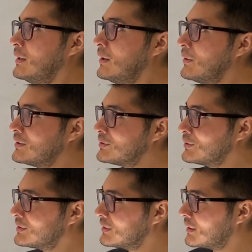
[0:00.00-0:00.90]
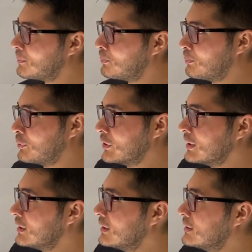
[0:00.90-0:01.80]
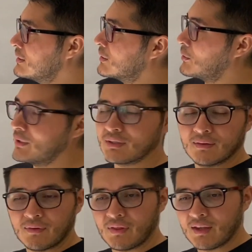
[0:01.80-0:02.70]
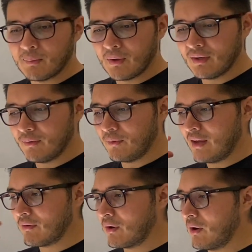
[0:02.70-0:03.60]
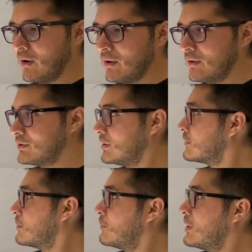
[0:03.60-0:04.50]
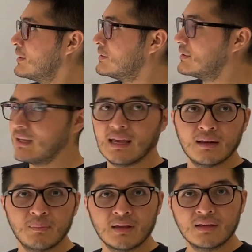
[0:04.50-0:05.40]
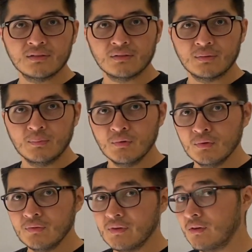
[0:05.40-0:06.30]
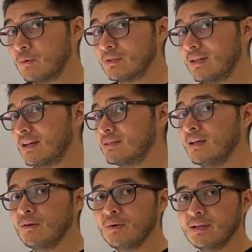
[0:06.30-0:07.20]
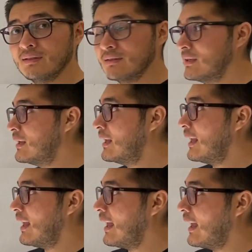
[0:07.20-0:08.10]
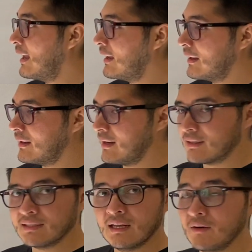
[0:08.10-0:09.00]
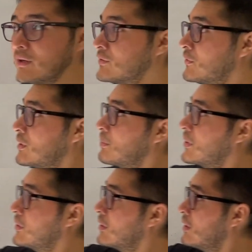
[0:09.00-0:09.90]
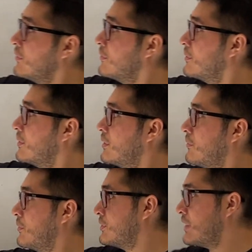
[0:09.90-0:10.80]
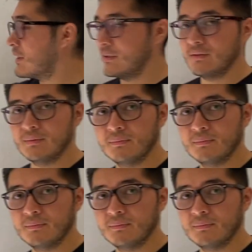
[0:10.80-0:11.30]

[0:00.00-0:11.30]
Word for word: All right, so this is a pretty easy question if you think about it. We have a car, starts from rest, and it begins to move. In other words, it accelerates, and it accelerates for a period of four seconds.